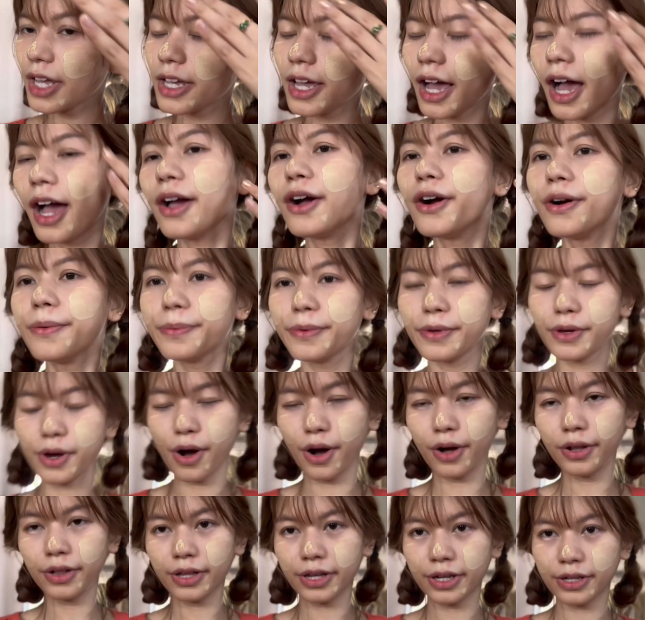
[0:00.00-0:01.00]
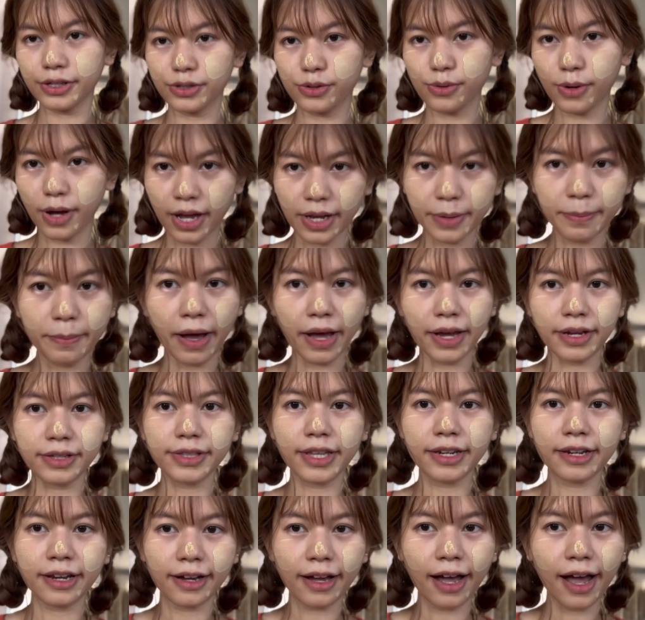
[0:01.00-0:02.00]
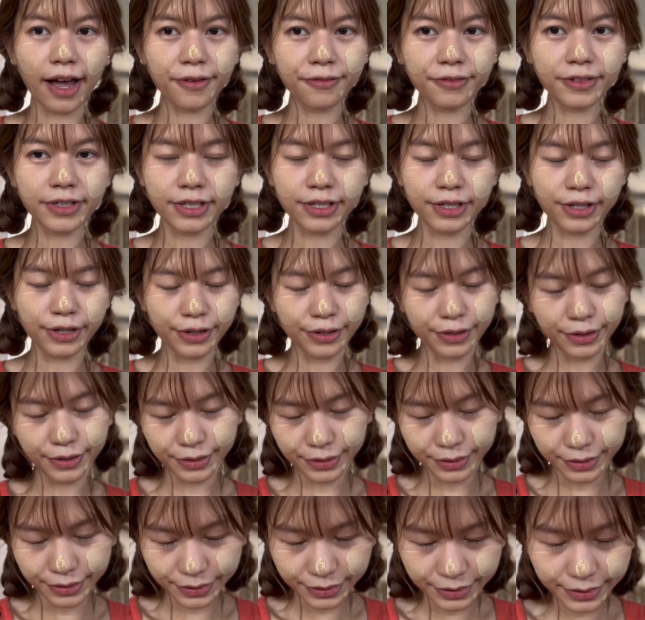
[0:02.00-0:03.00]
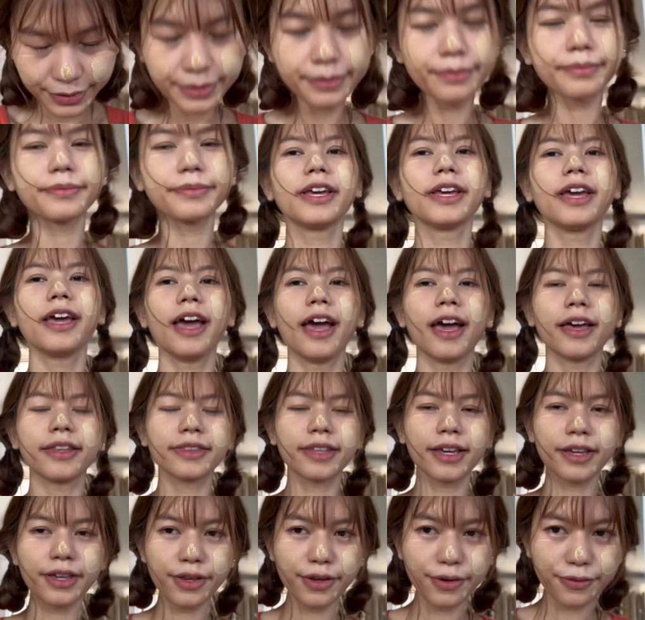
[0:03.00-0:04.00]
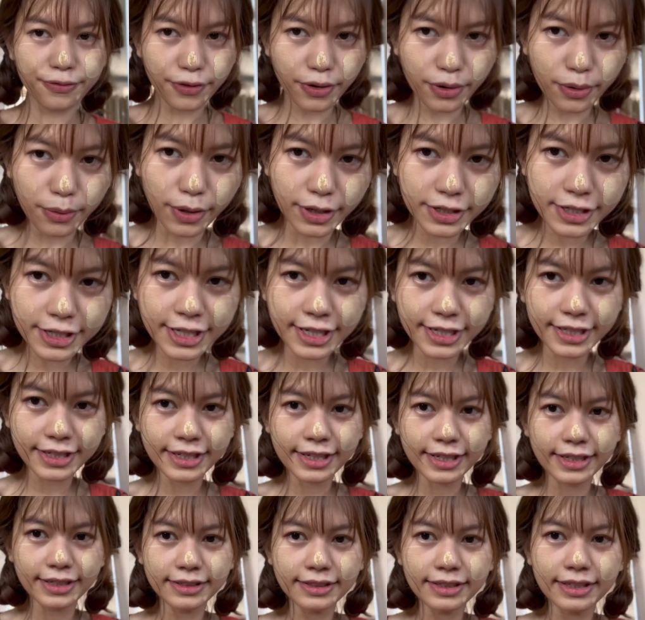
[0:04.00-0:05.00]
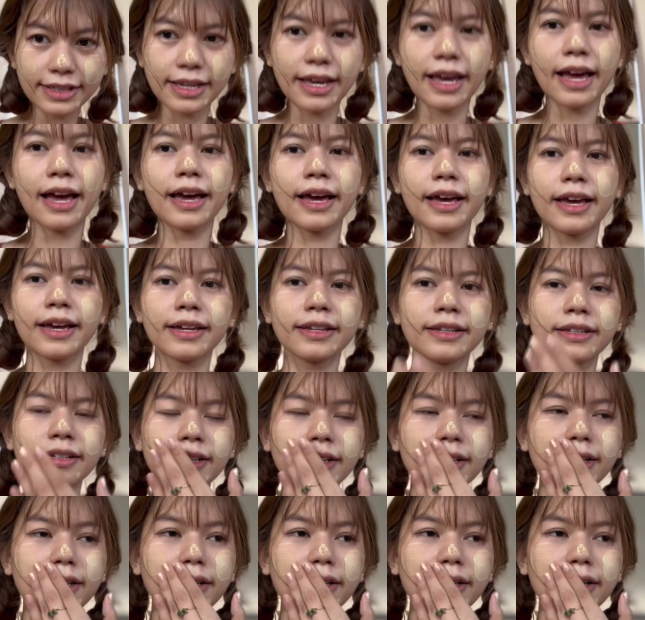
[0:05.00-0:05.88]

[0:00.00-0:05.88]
I hope you all enjoy my Thanakha video. And thank you for watching till the end.